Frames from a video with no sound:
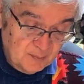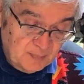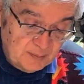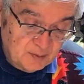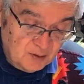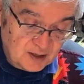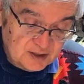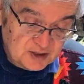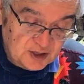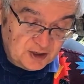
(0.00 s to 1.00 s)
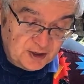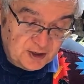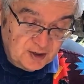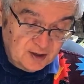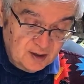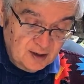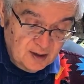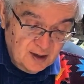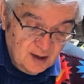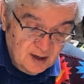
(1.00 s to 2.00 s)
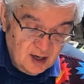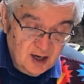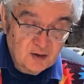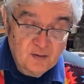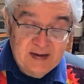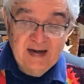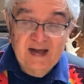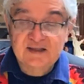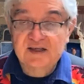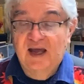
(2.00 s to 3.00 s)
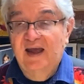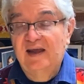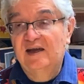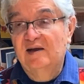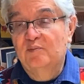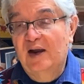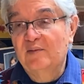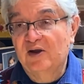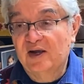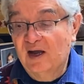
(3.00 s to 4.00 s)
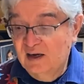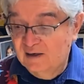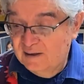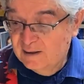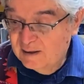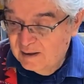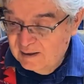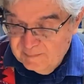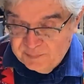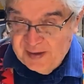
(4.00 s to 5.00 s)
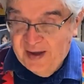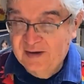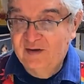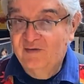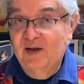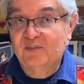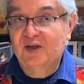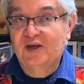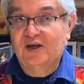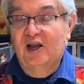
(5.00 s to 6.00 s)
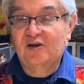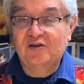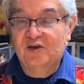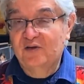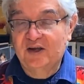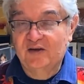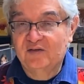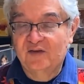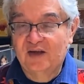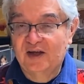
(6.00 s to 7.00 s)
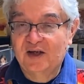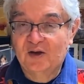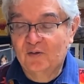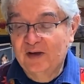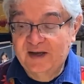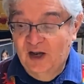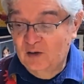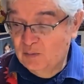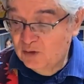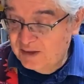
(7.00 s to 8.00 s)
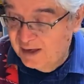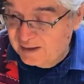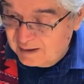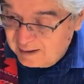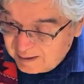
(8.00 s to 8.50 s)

people considered green as a primary color. They hadn't developed the color theory of red, yellow, blue yet.